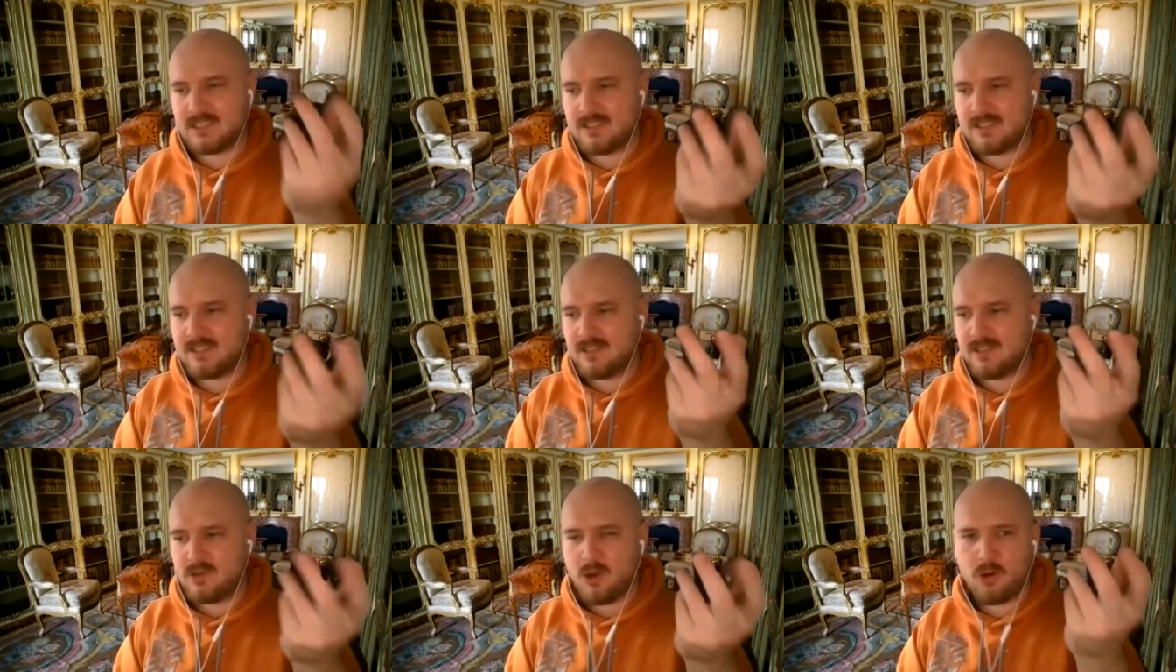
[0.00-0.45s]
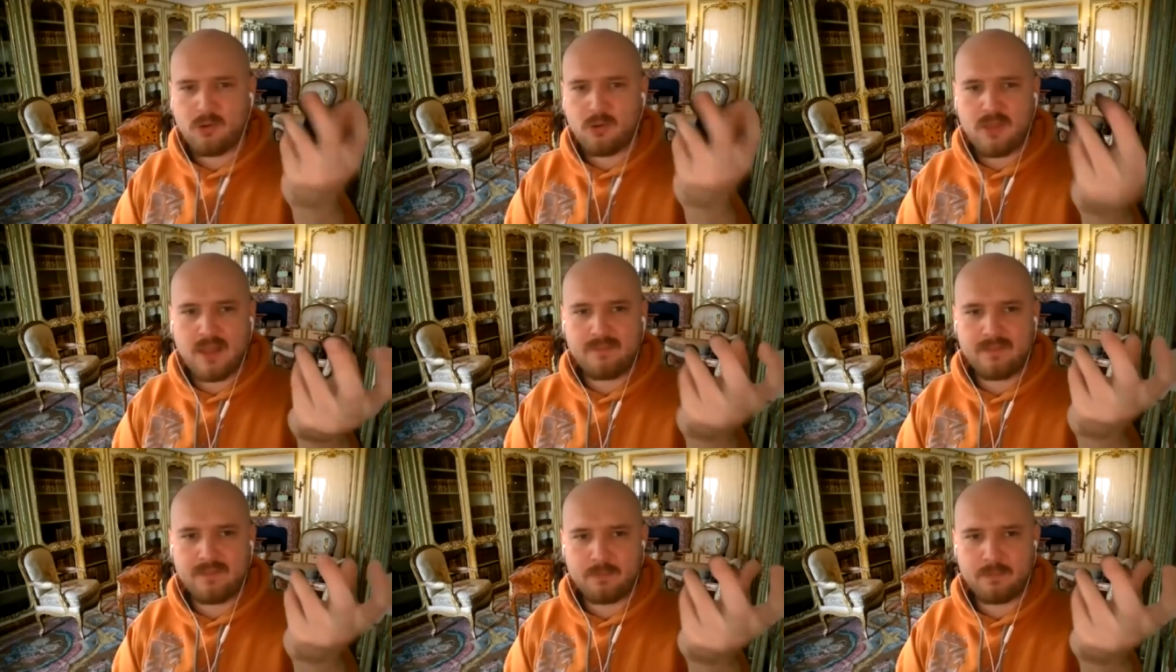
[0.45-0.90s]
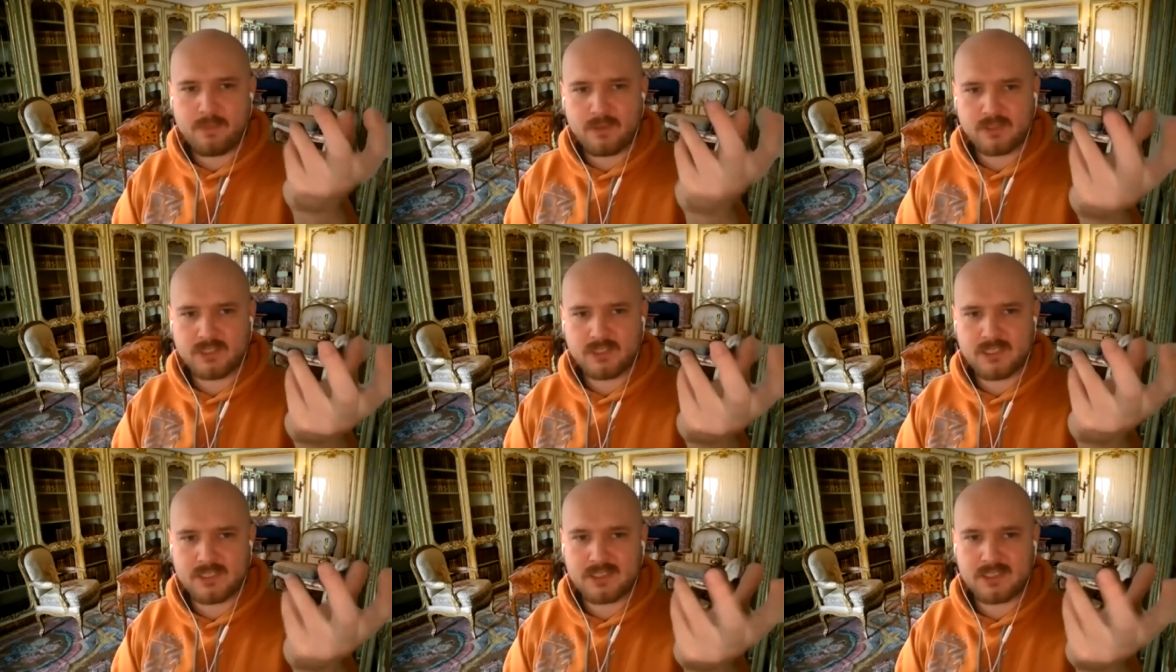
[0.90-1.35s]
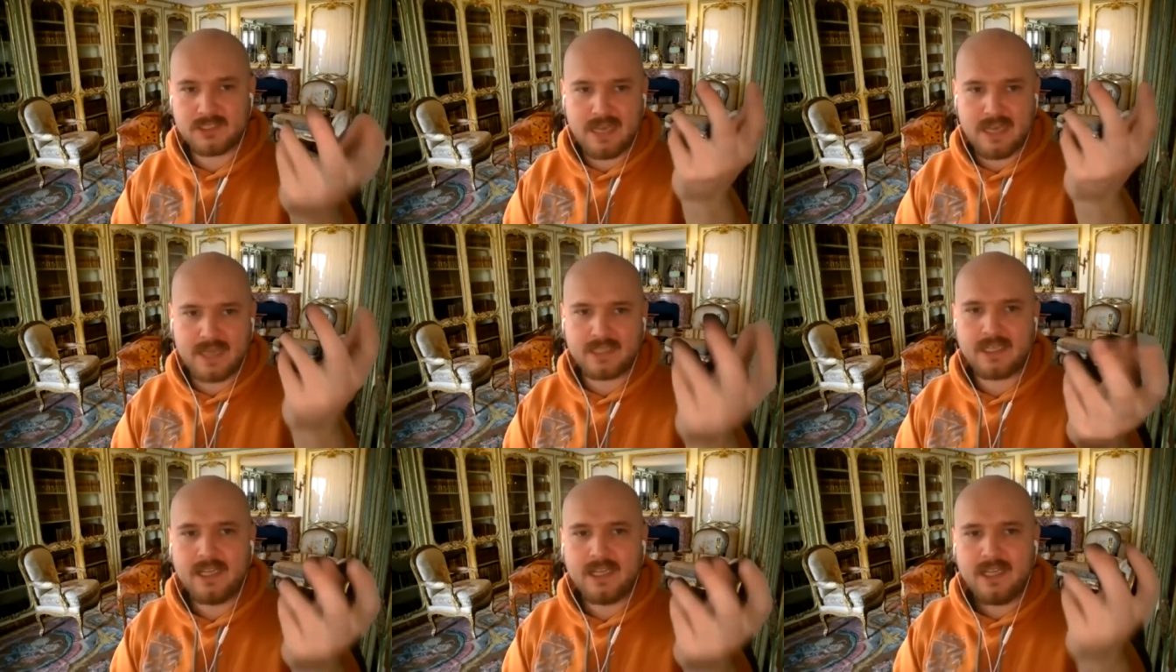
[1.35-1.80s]
uh, low level processes
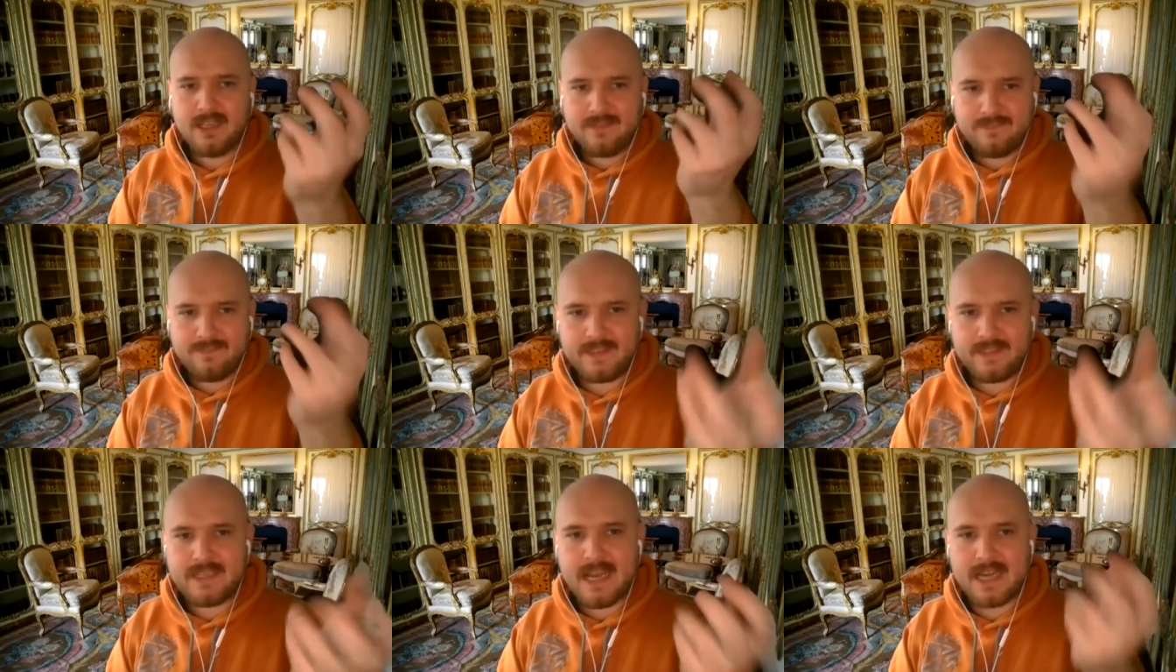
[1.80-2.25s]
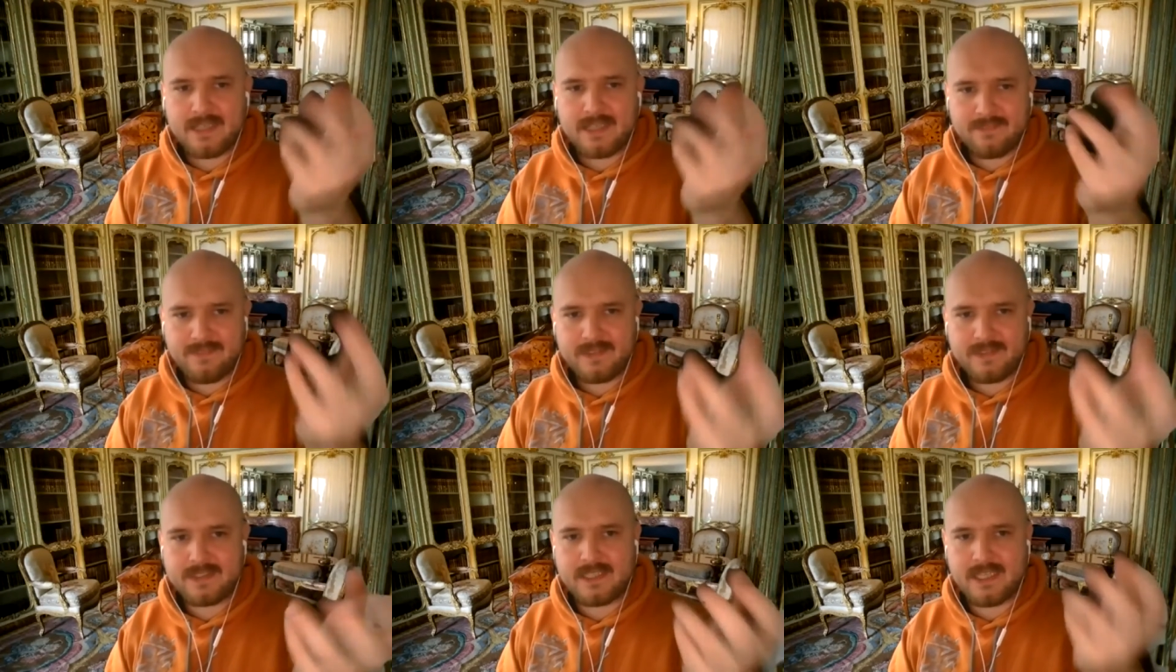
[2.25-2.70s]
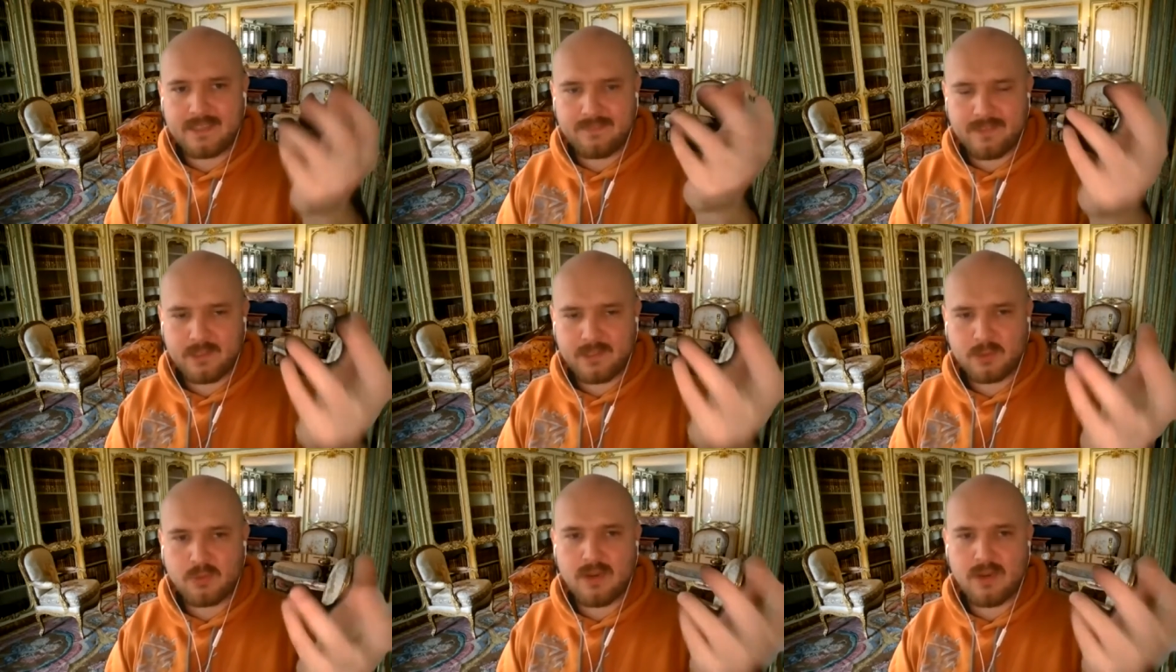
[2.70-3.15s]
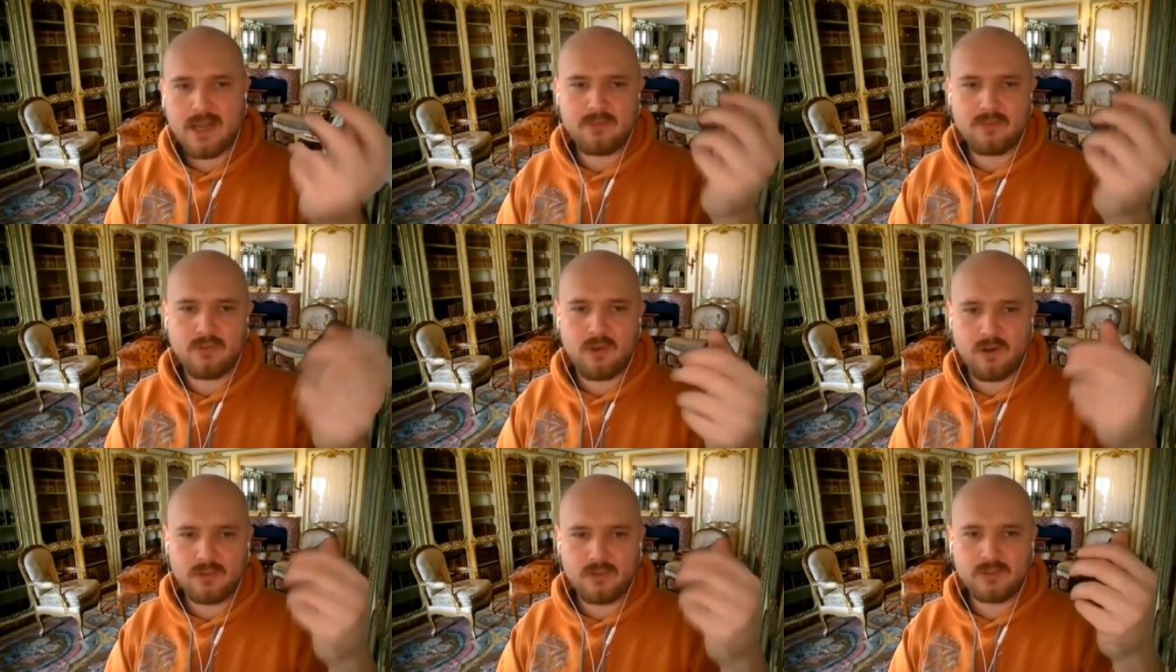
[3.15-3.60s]
like v9 v10 v12
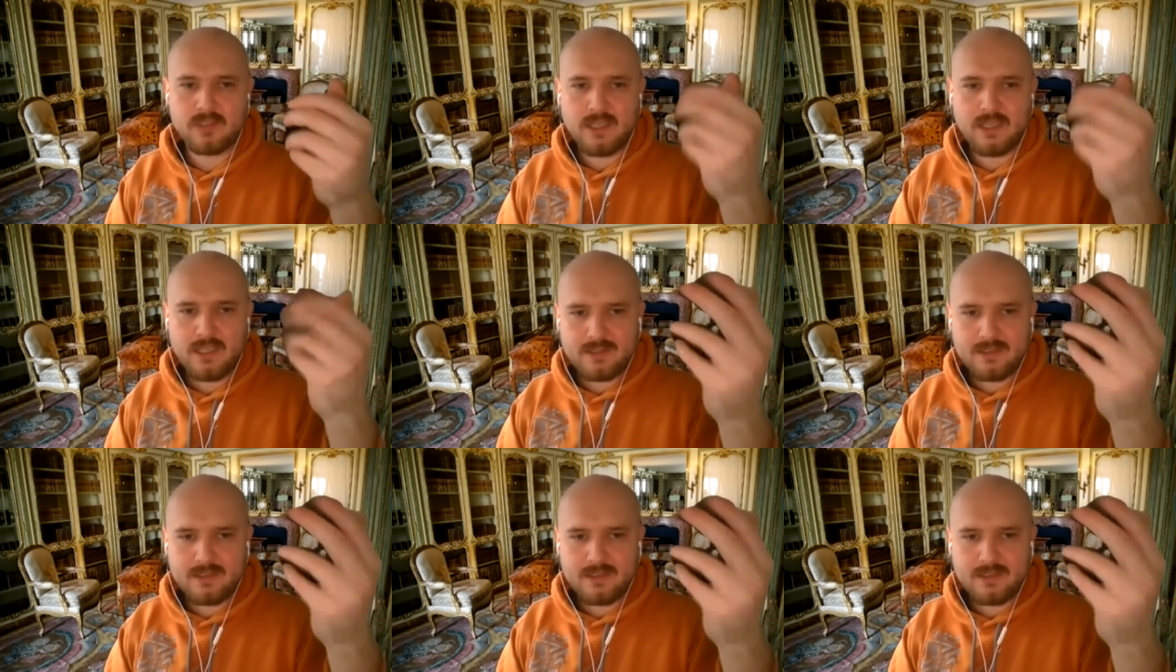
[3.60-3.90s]
on